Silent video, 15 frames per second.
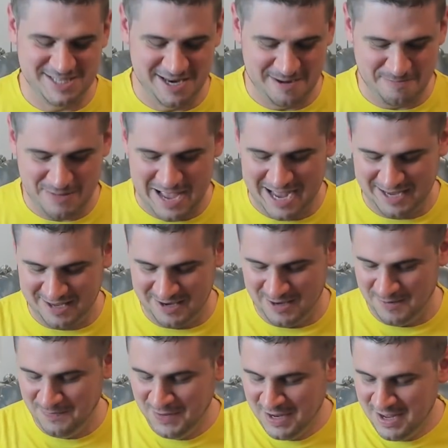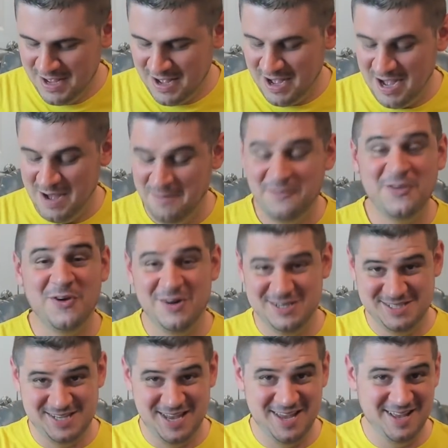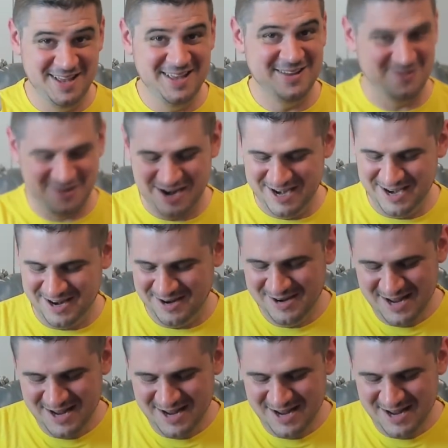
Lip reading: it back, you know. If you want to, it's right here.